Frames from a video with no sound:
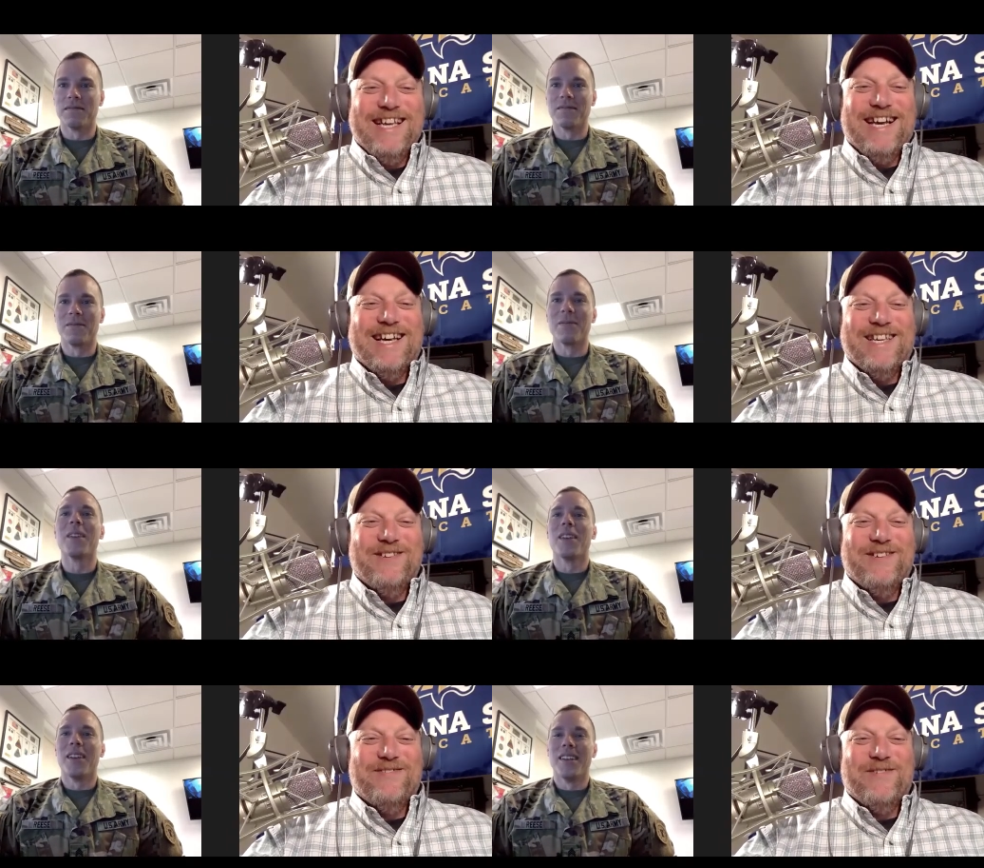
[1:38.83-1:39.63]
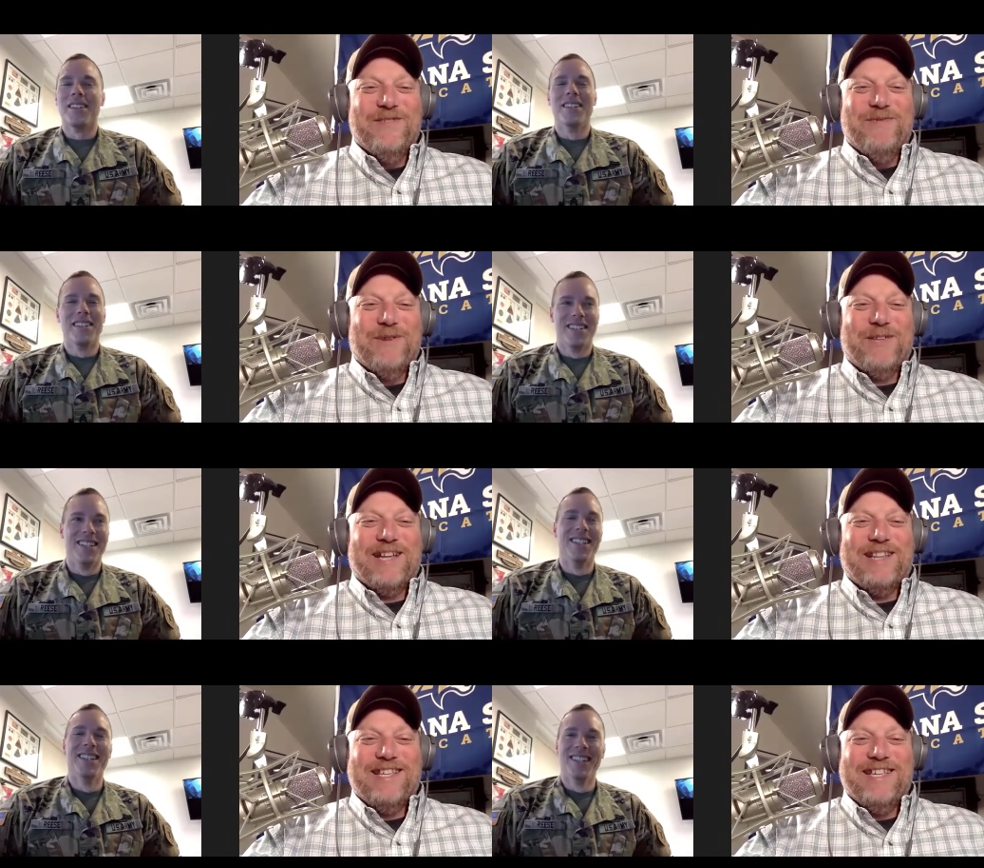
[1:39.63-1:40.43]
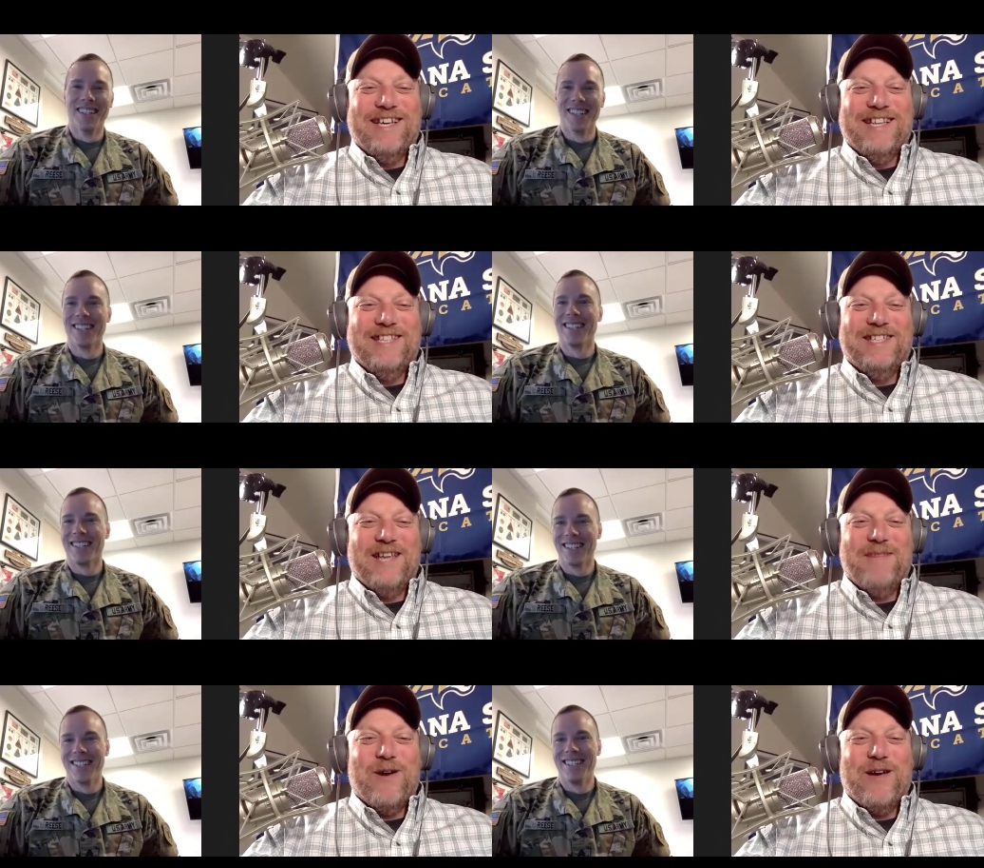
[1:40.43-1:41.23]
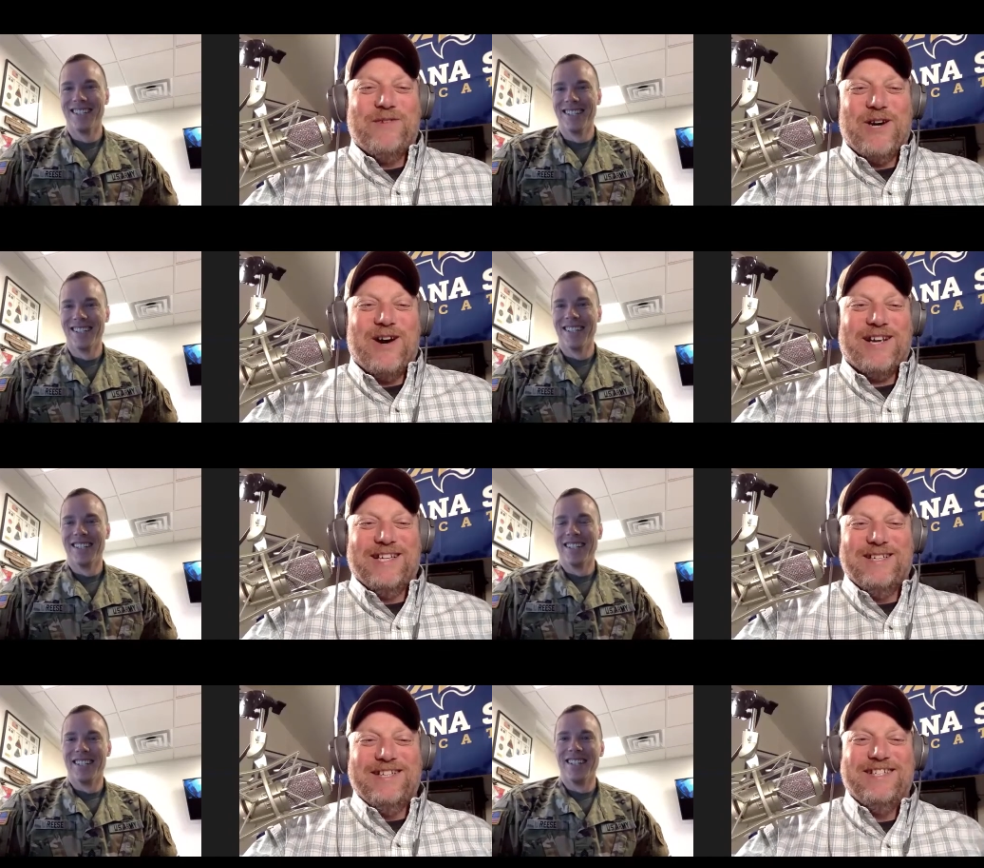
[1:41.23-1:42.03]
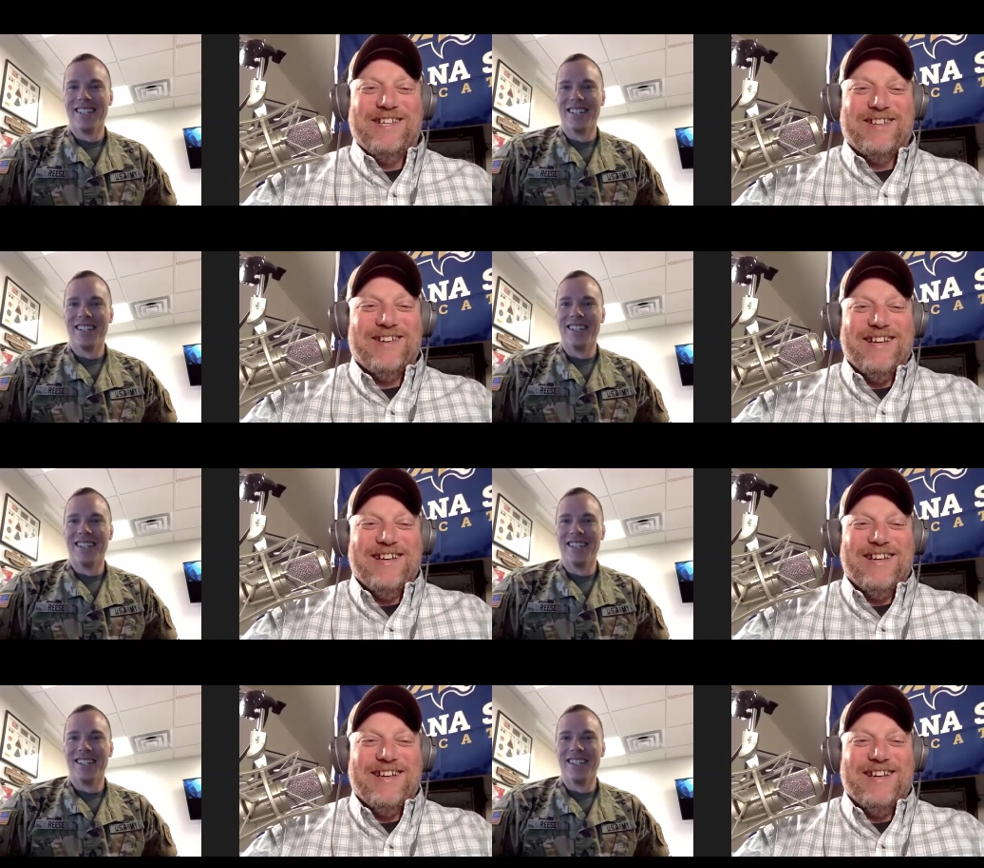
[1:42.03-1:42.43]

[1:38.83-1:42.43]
Speaker 1: Uh, you, we've both got the uh, the same way of talking to each other.